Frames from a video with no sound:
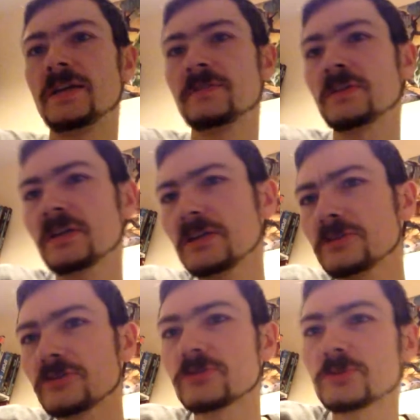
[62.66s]
If the
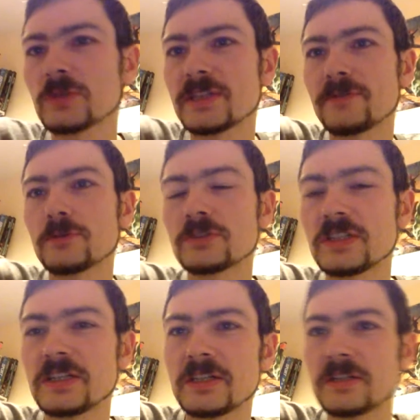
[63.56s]
Thanos from
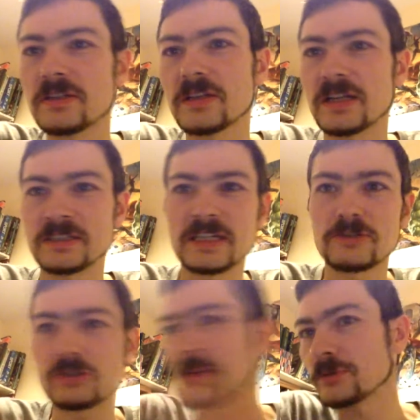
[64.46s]
2014 has now
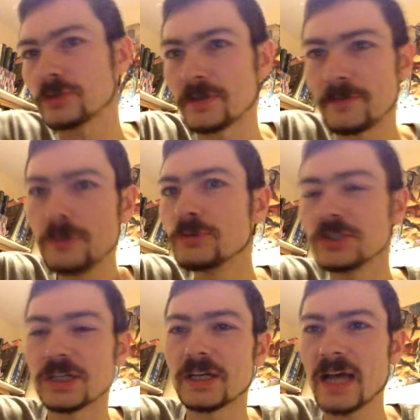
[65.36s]
travelled to the
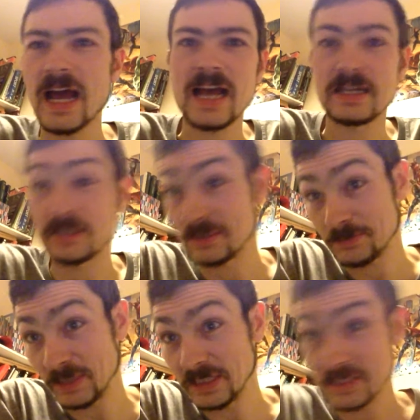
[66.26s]
future and has
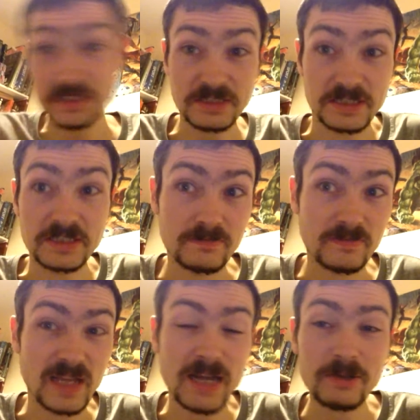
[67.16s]
been dusted,
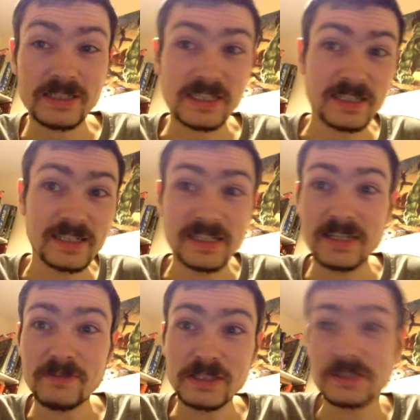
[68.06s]
how exactly can
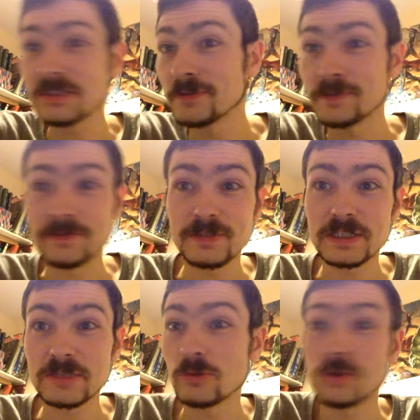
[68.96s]
the events of
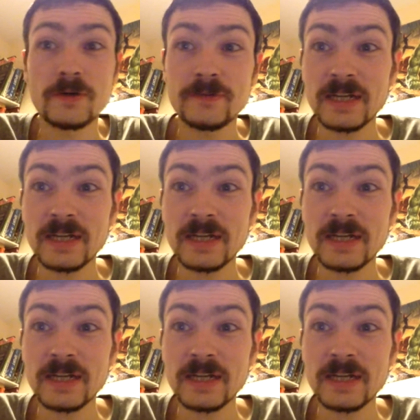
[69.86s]
Infinity War have